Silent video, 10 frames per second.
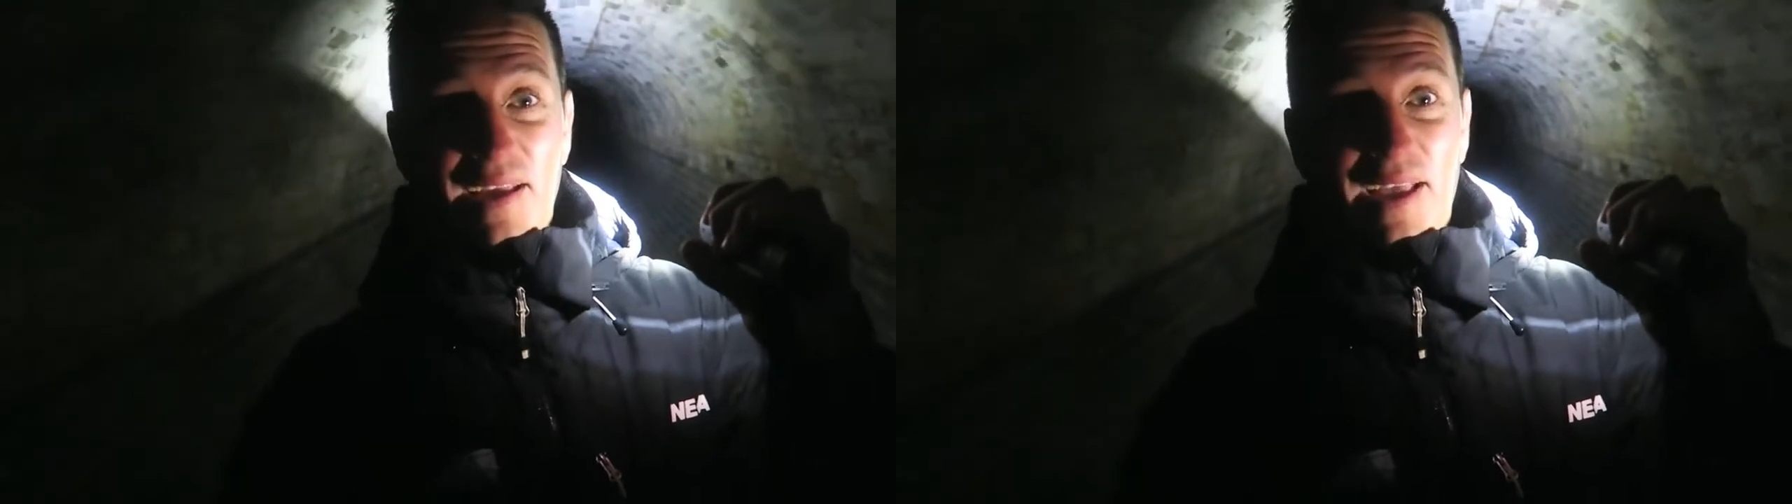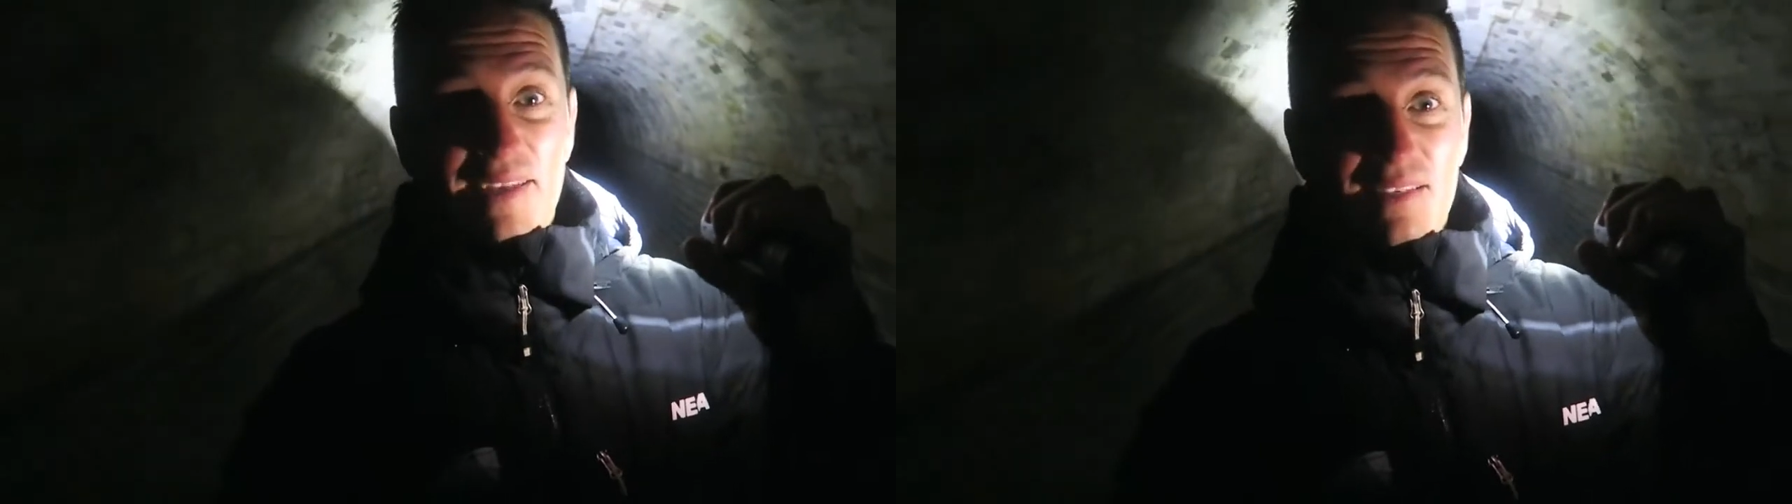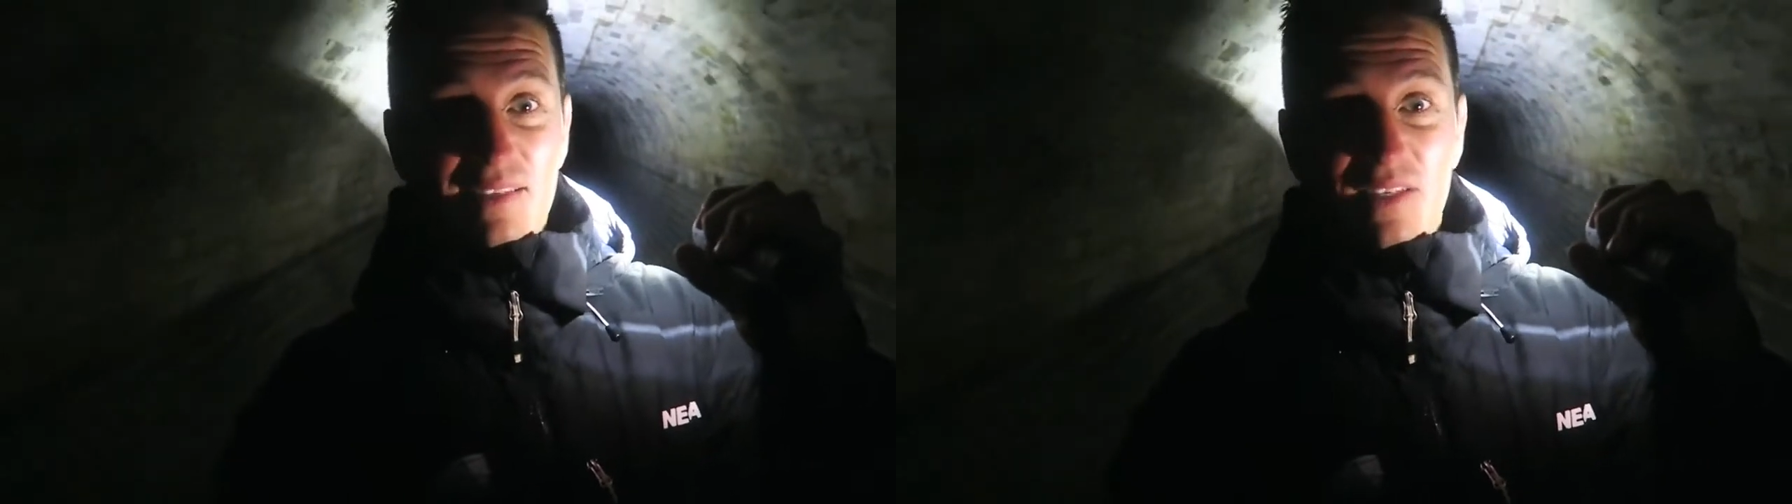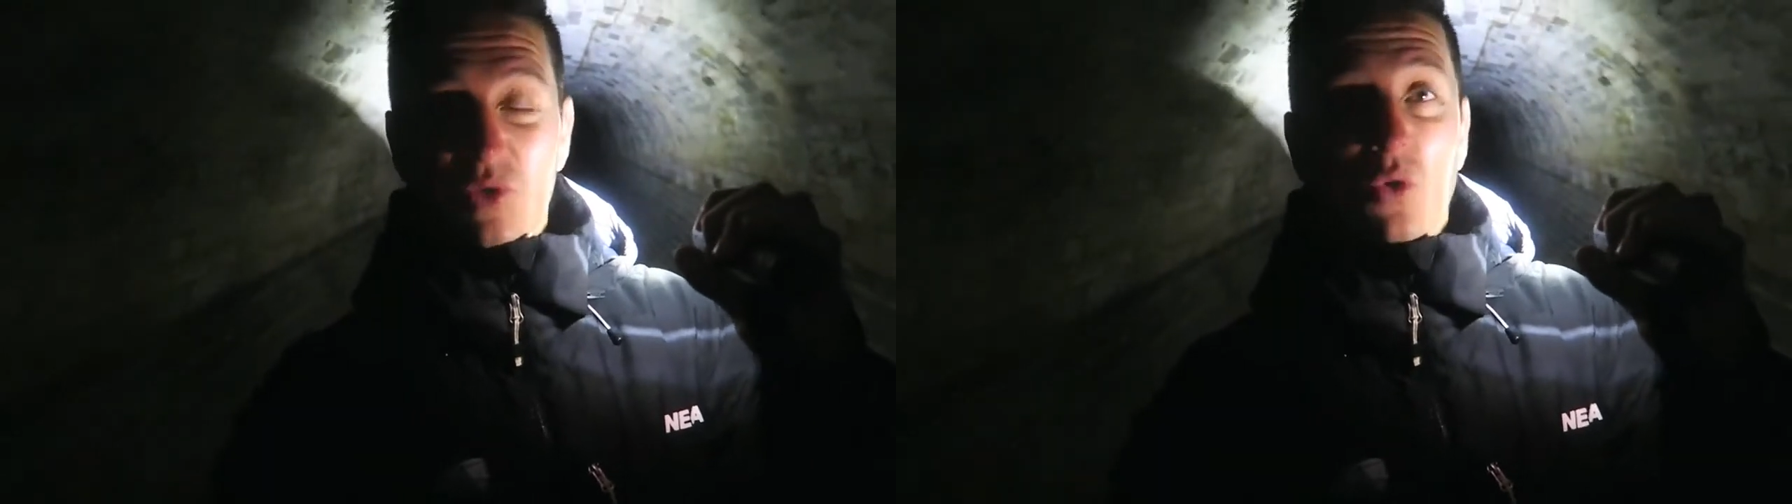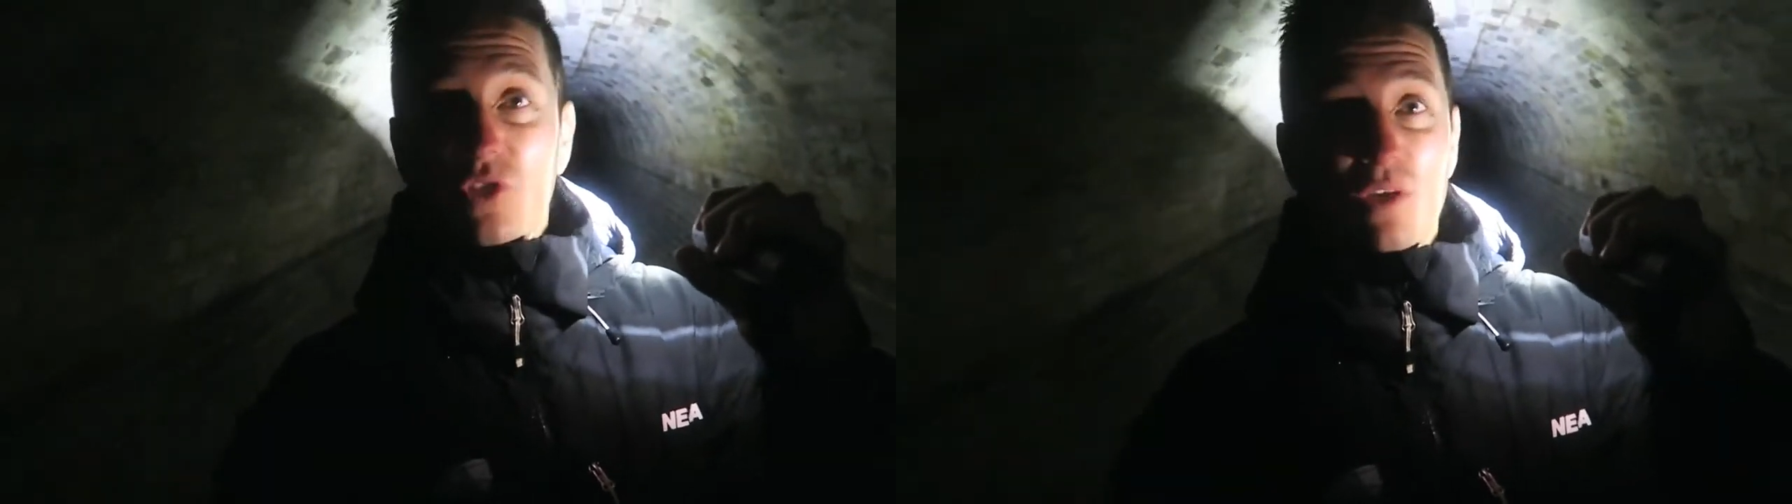And this
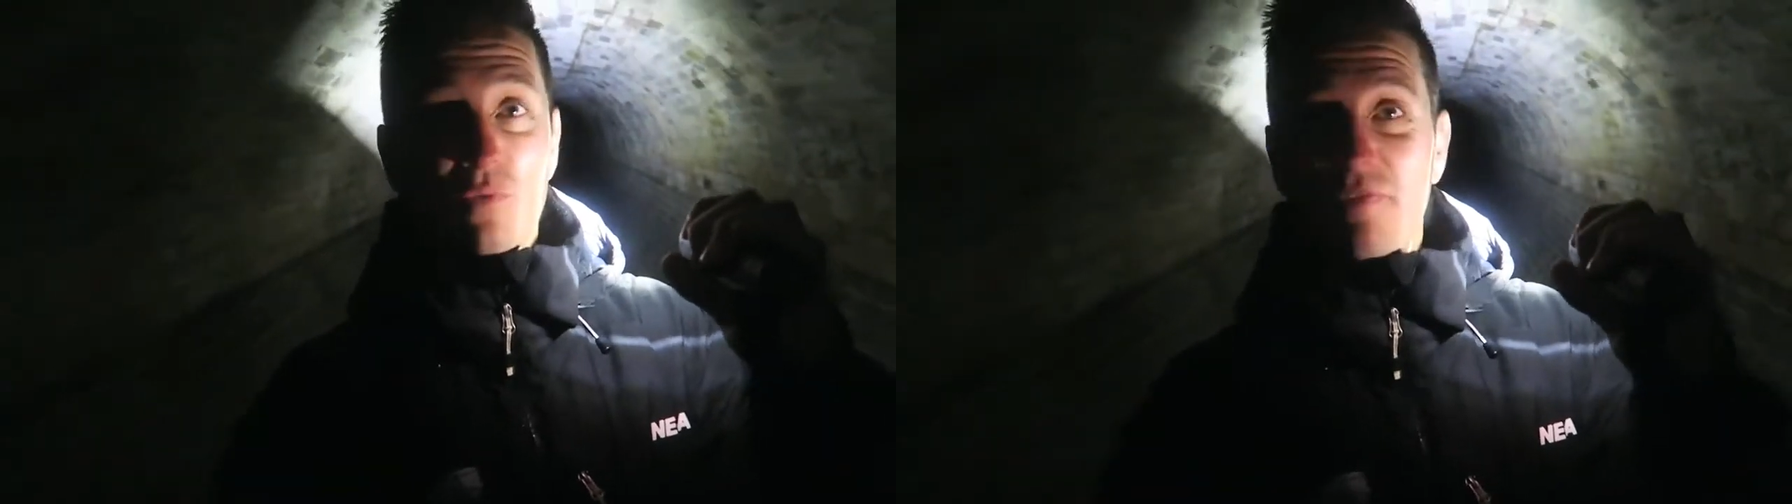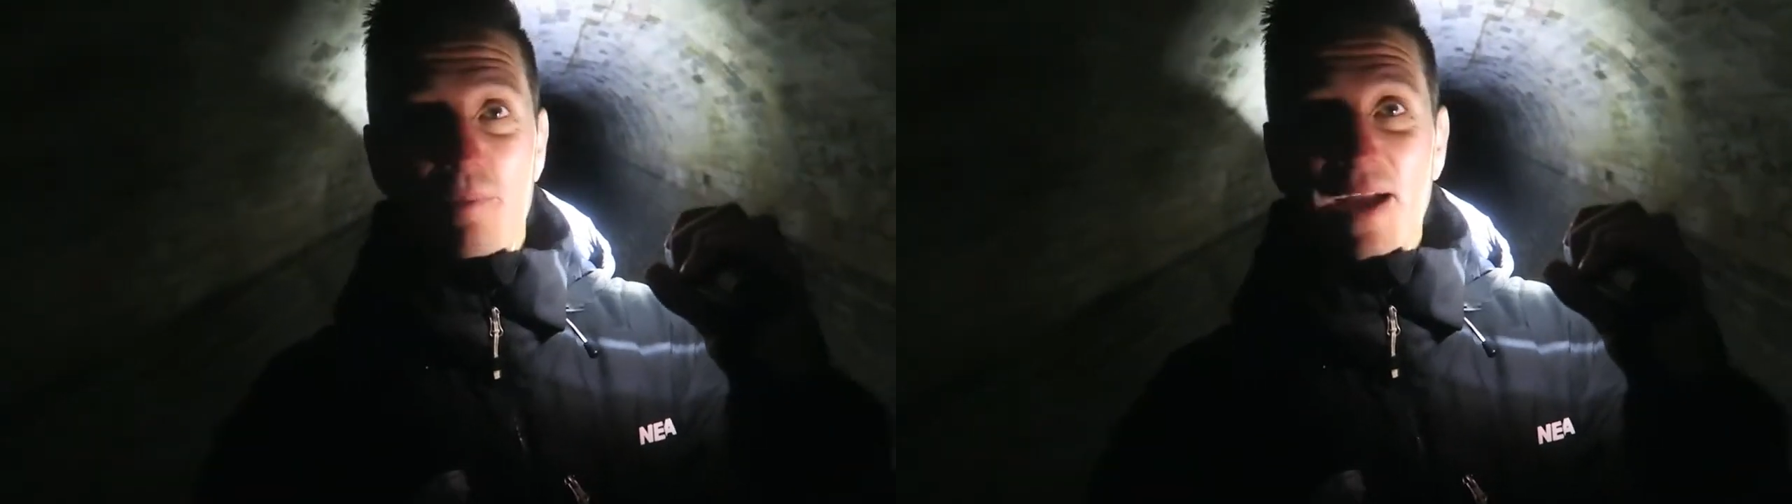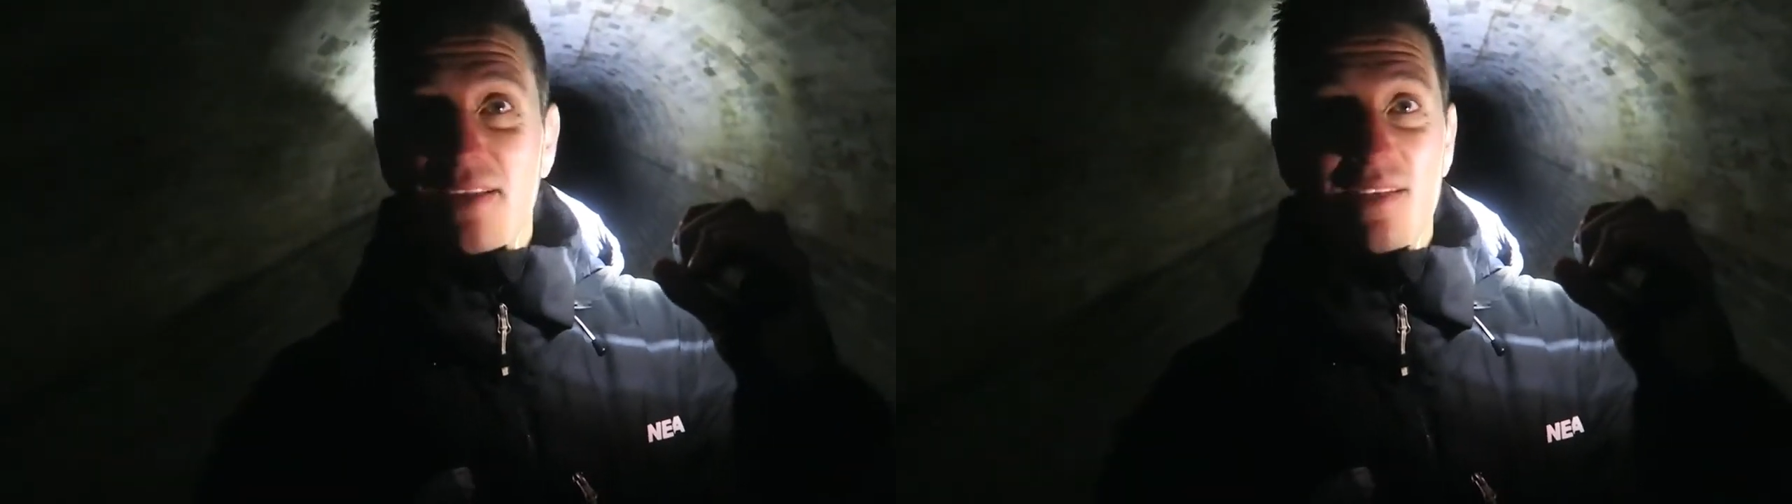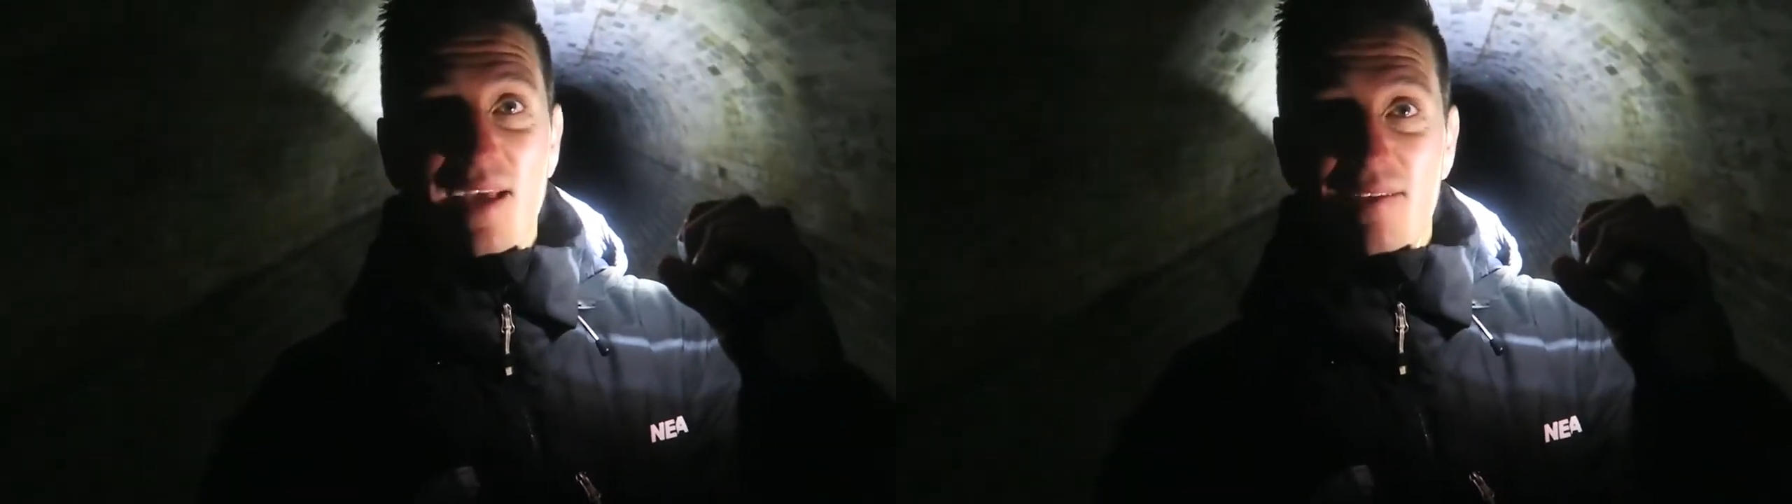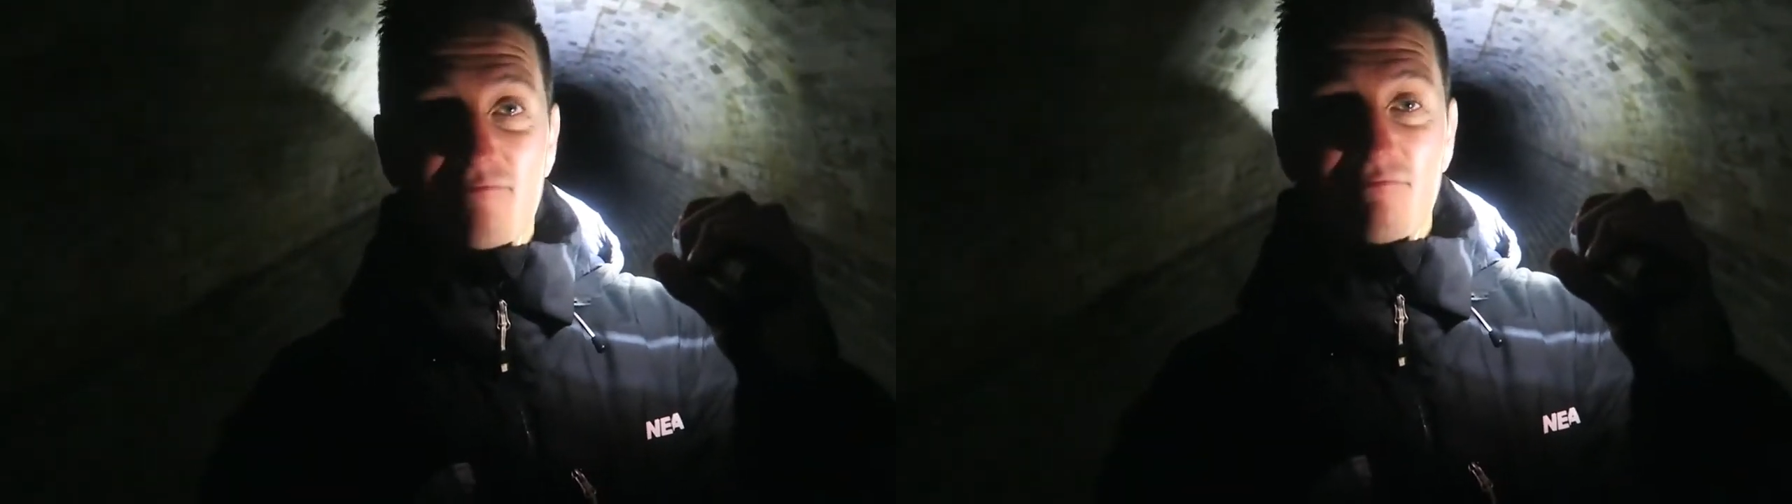was all just a river back in the day.